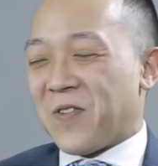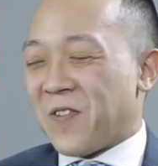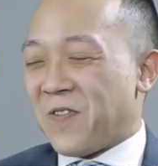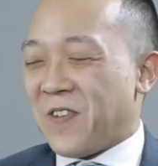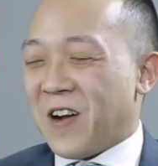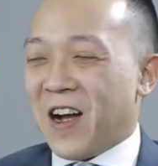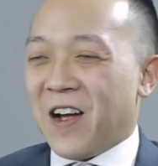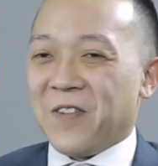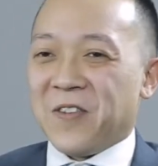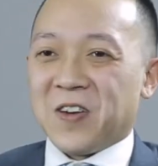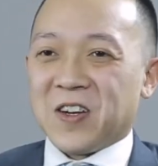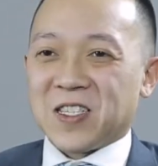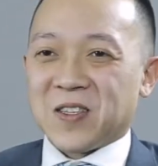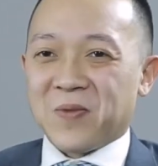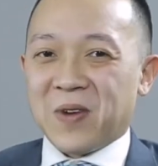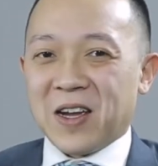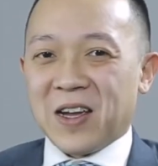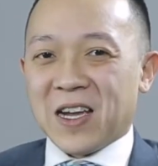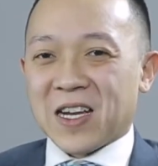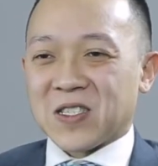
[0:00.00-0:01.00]
for 5 years,
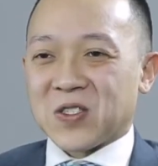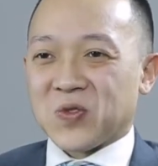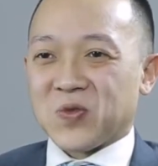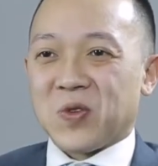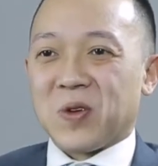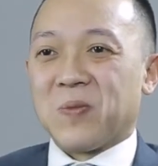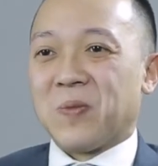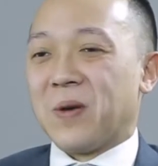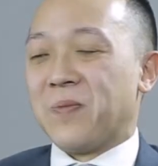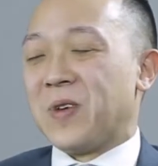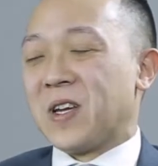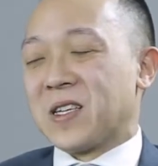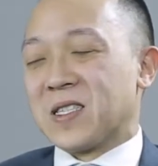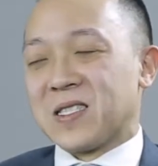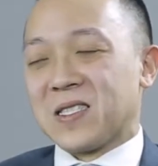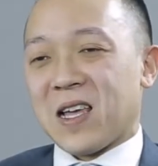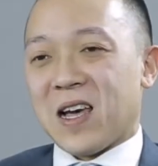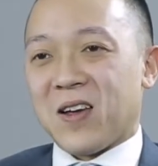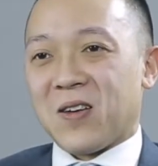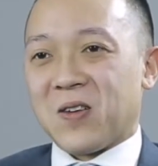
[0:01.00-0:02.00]
and my ex was one of my
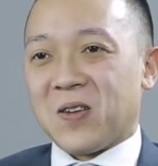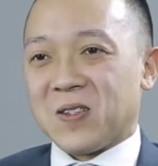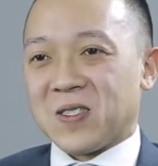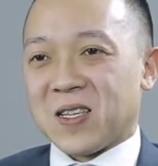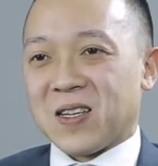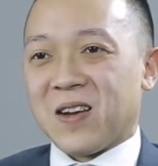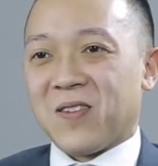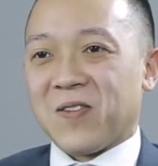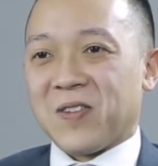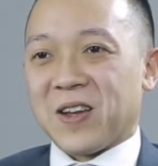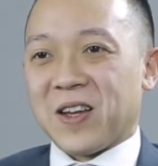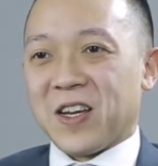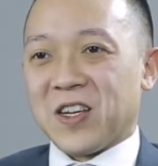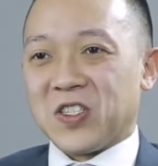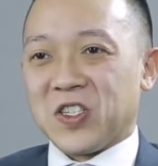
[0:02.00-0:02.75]
biggest doubters and everything.